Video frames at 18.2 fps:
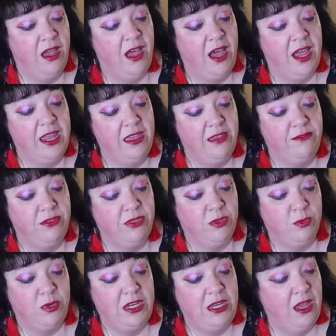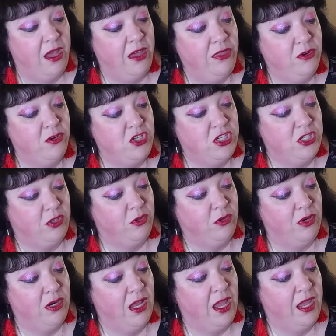I have three other
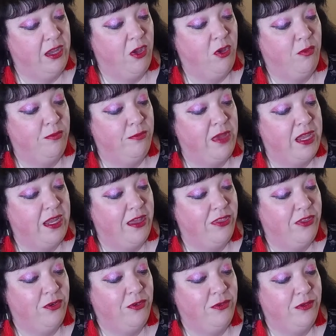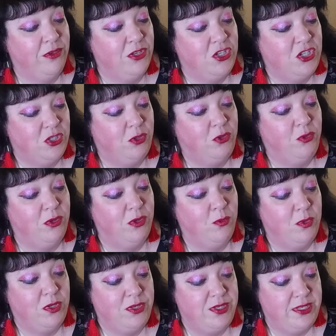children. I hope my other
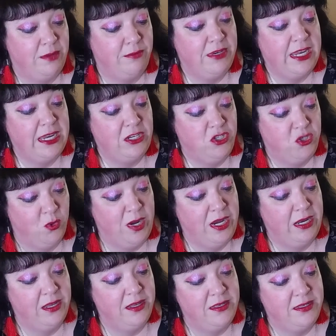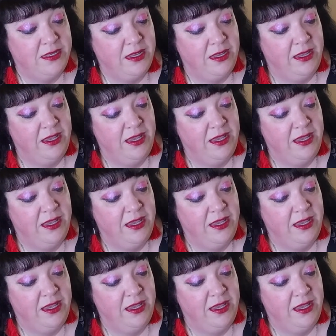children will someday join us.